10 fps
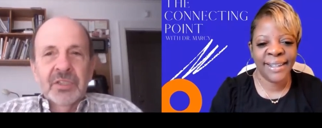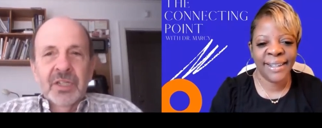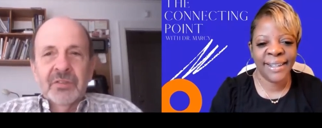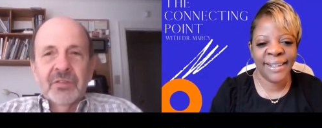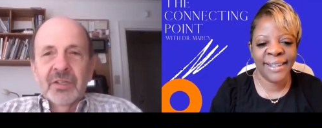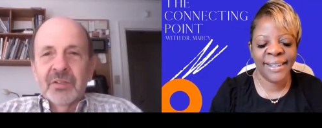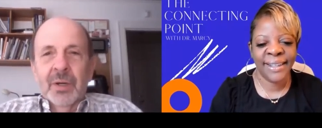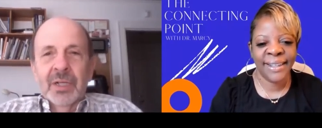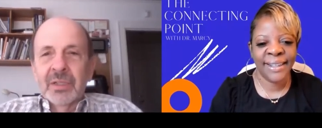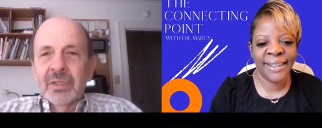Speaker 1: That, that's why
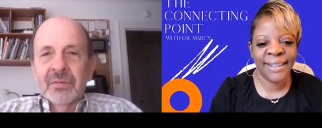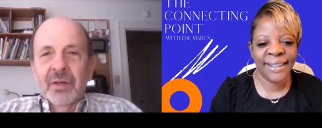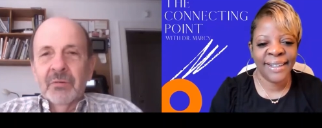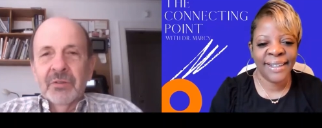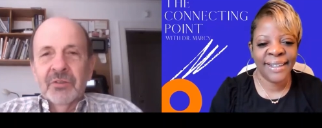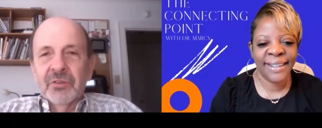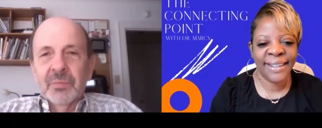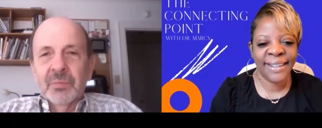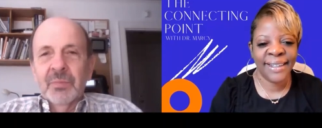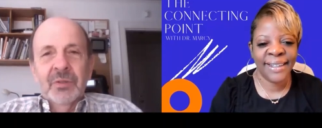I love Otis's
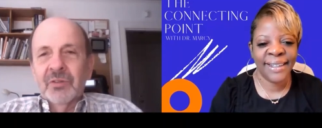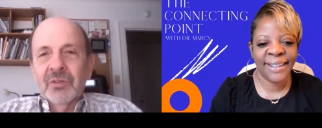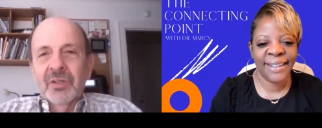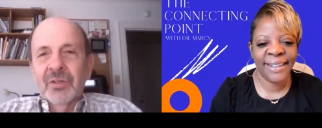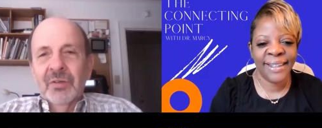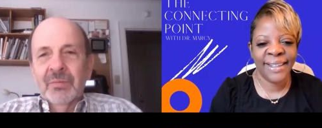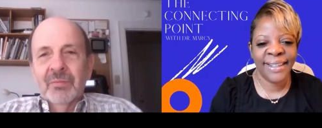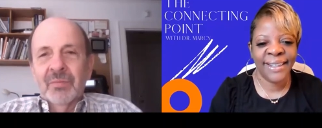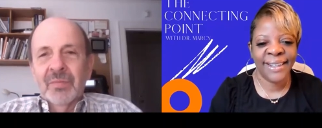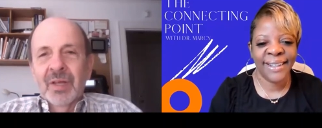music. You know, he
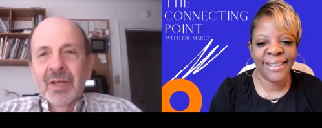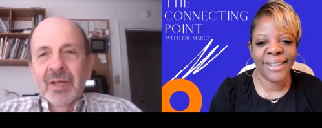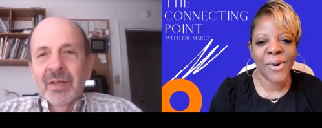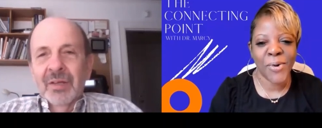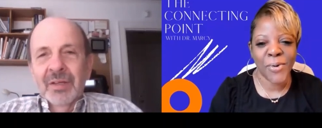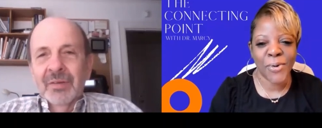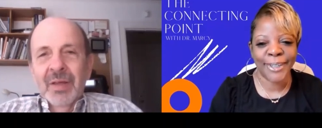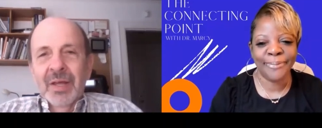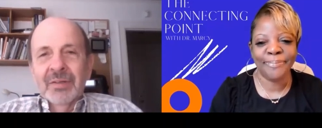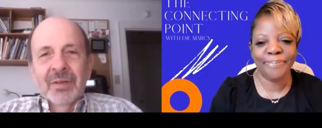the
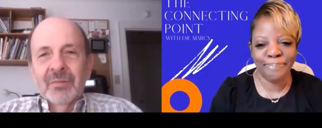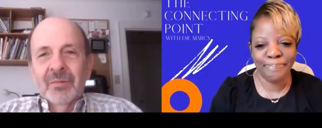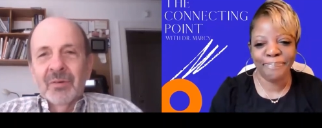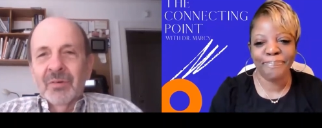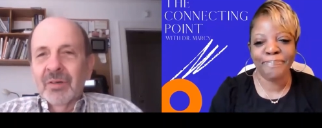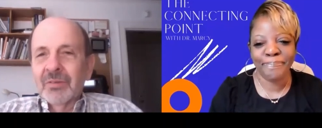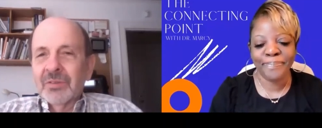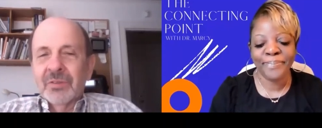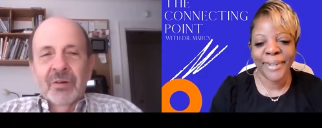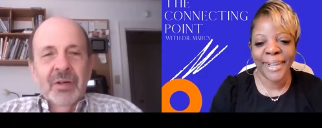horn,
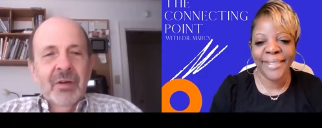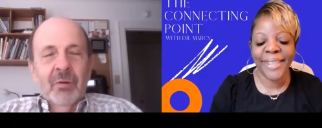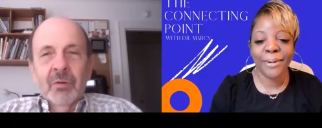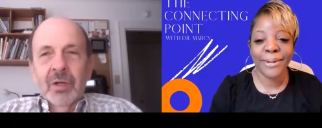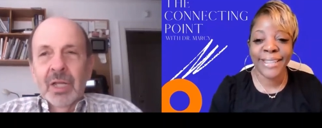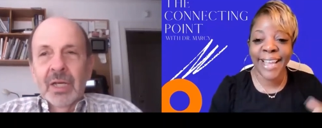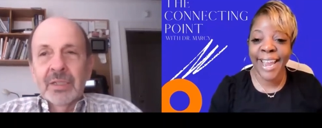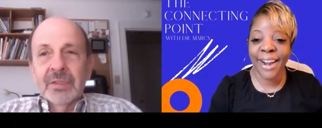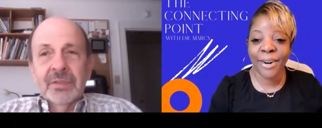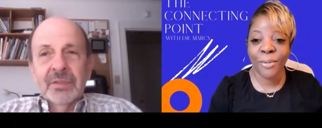mm-hmm. great horn. And there
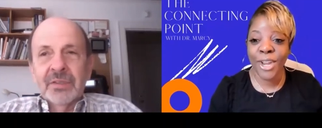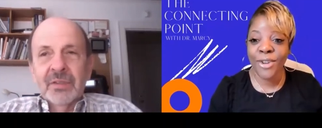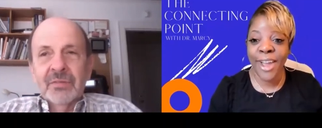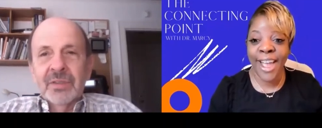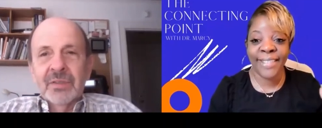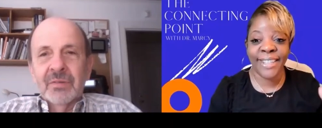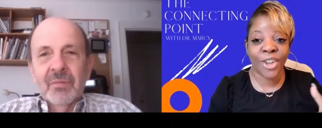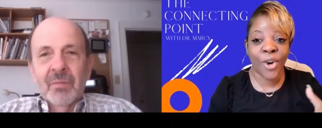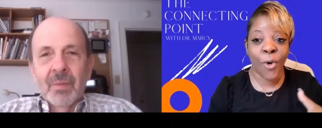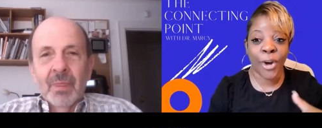
Speaker 2: was an era where you
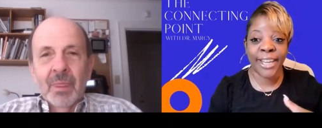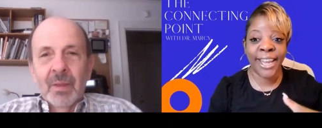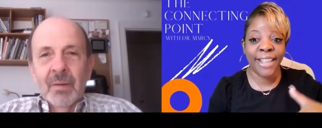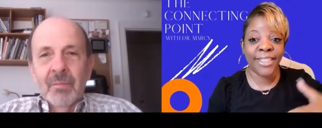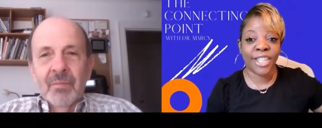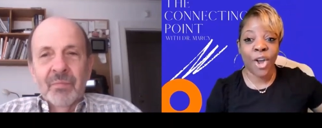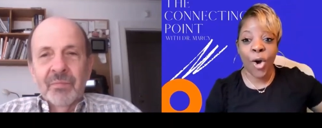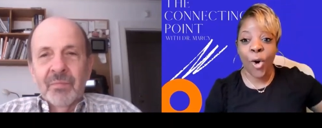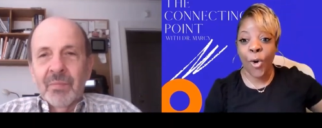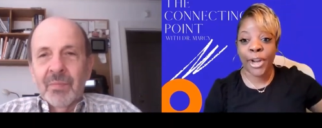had this or
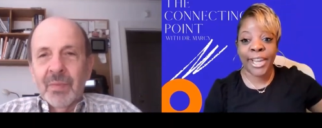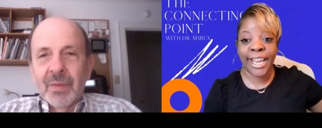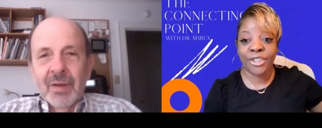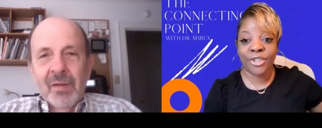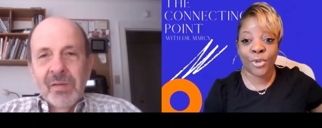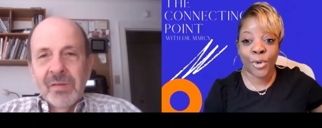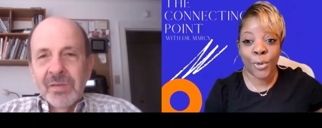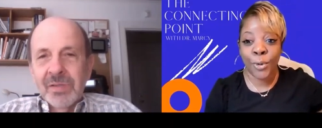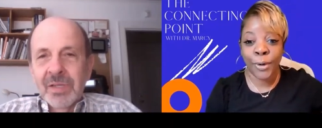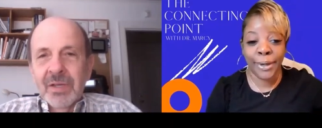this whole
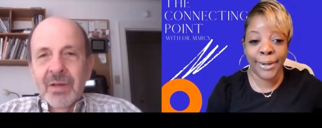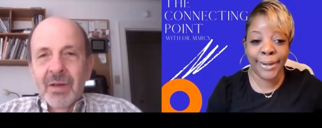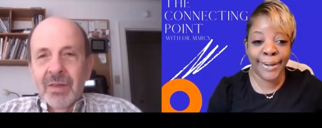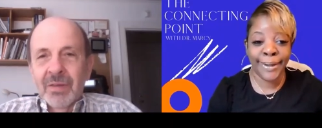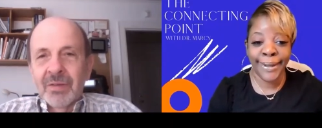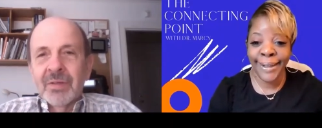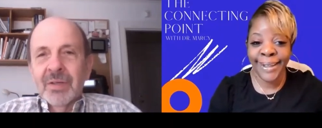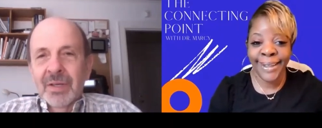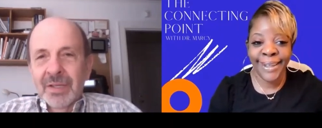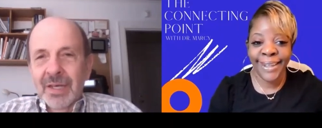orchestral.
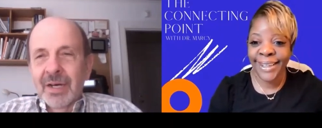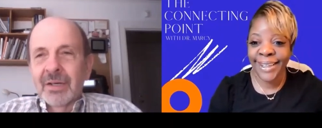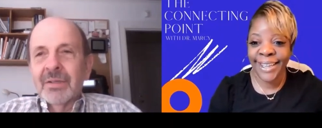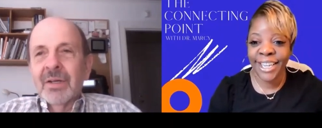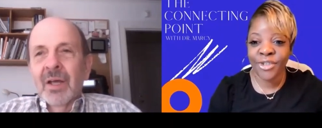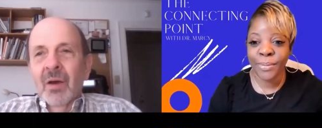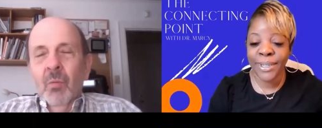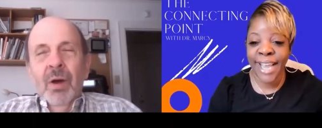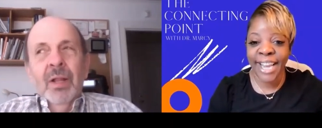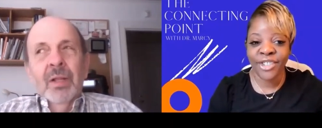
Speaker 1: Yeah,
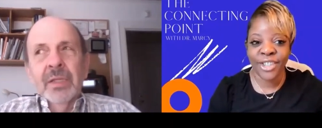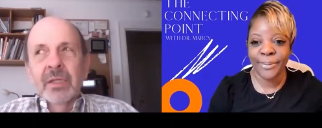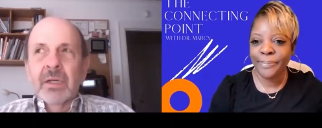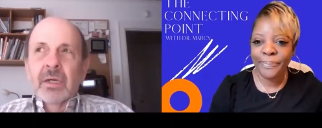well, you know,